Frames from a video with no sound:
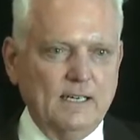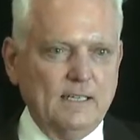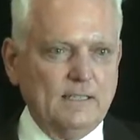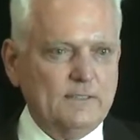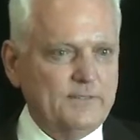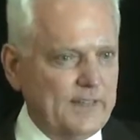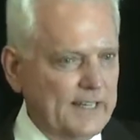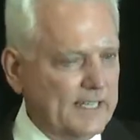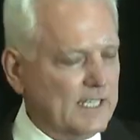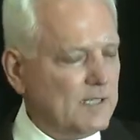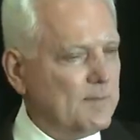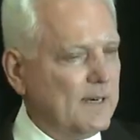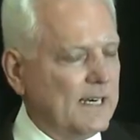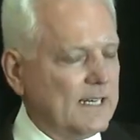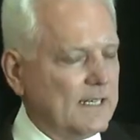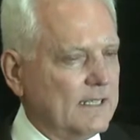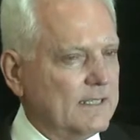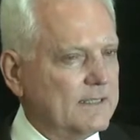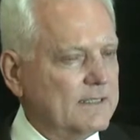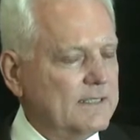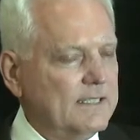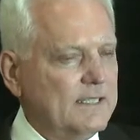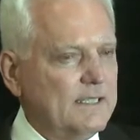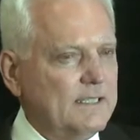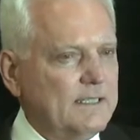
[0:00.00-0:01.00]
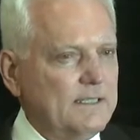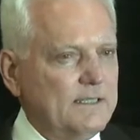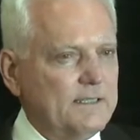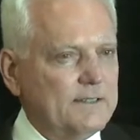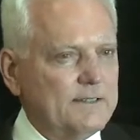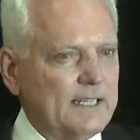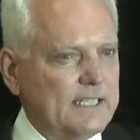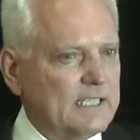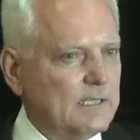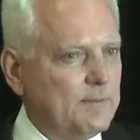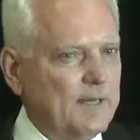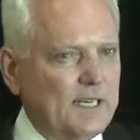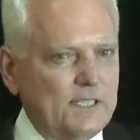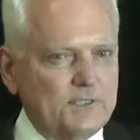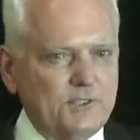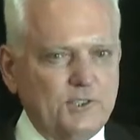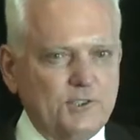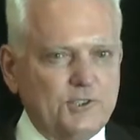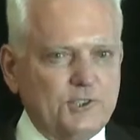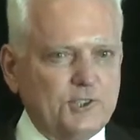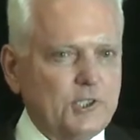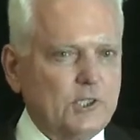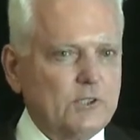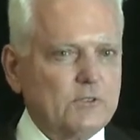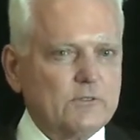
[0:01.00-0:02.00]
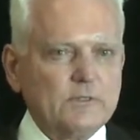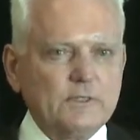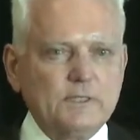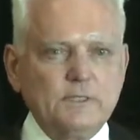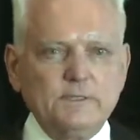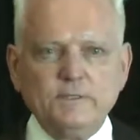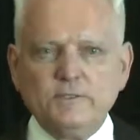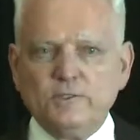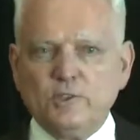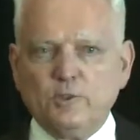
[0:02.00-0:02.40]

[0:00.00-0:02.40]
Think about it. Think about your children,